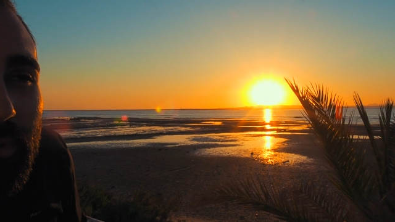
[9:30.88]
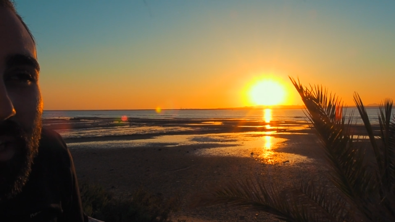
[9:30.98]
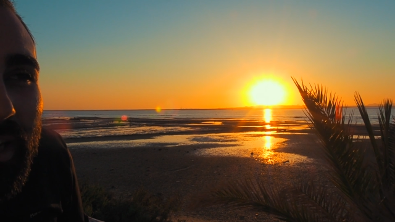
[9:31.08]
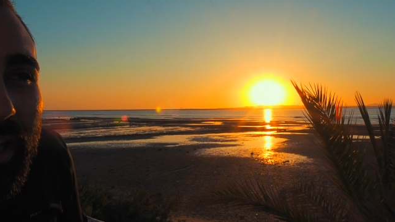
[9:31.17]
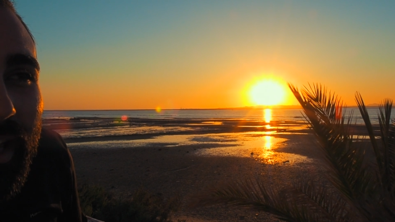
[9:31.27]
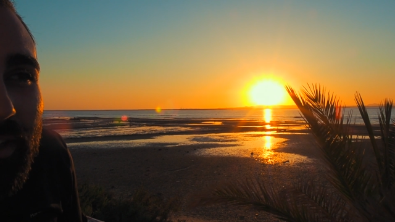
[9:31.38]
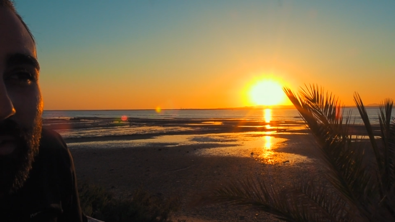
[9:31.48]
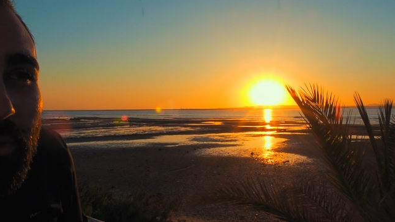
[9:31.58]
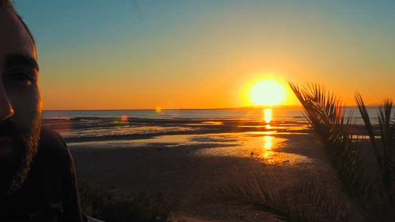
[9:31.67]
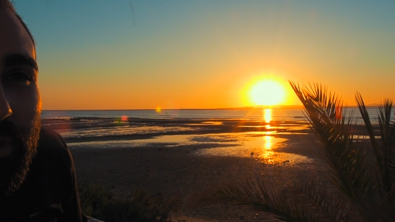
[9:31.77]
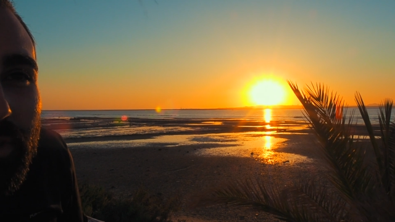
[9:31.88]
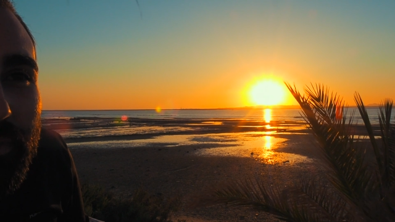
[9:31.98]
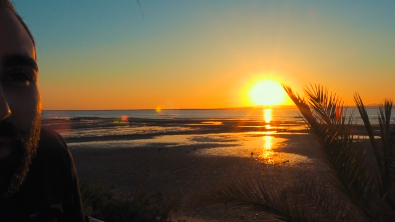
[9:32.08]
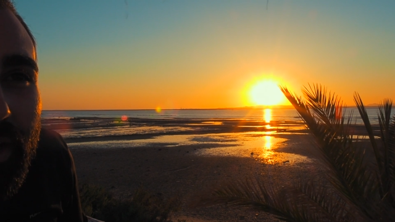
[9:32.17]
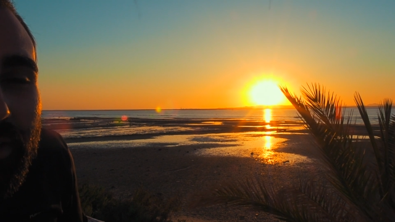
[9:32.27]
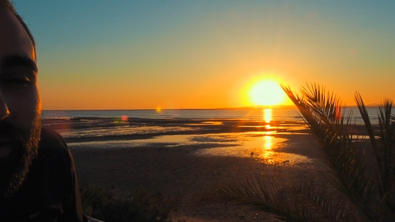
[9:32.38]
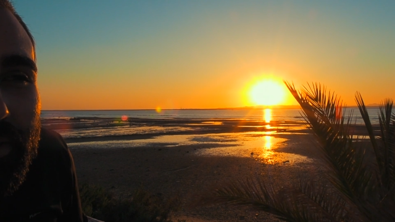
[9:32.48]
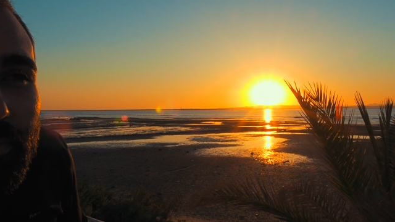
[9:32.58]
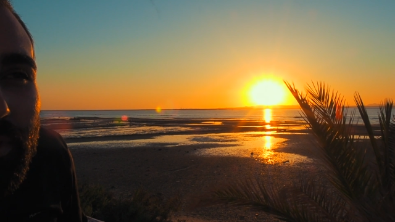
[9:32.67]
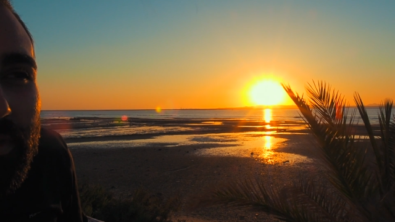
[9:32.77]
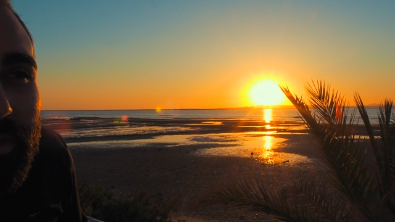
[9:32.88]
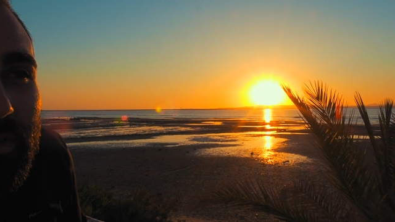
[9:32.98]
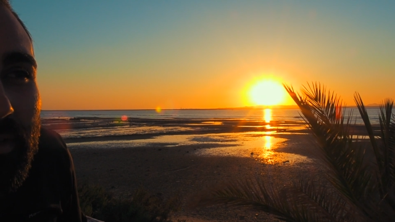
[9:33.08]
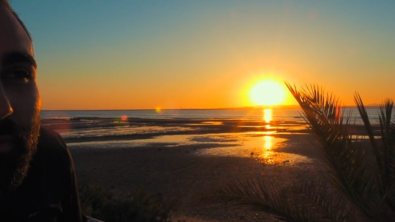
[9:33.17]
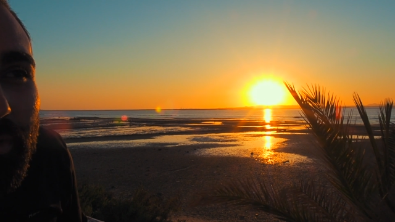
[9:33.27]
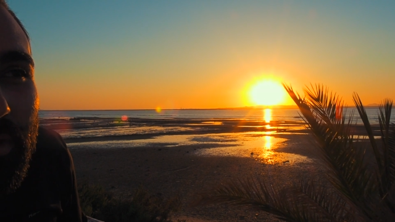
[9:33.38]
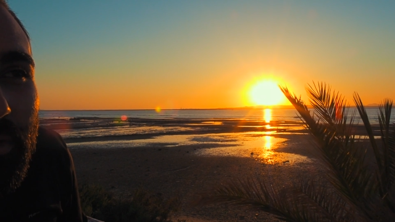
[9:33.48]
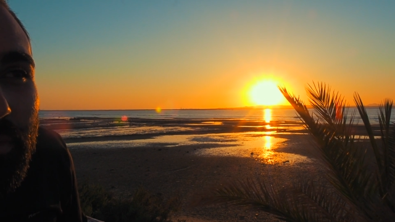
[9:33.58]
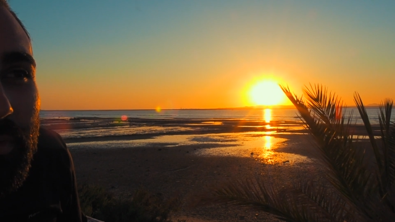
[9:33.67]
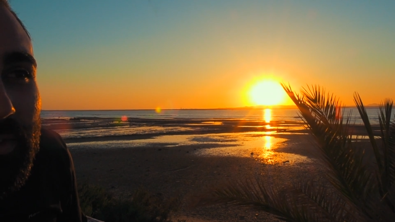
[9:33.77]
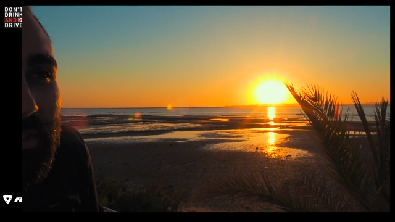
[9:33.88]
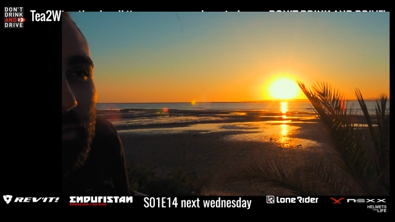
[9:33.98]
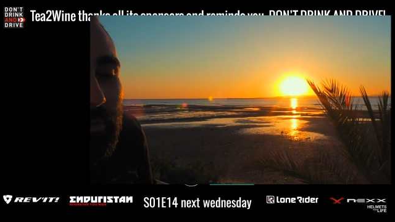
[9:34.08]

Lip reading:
(no speaker visible)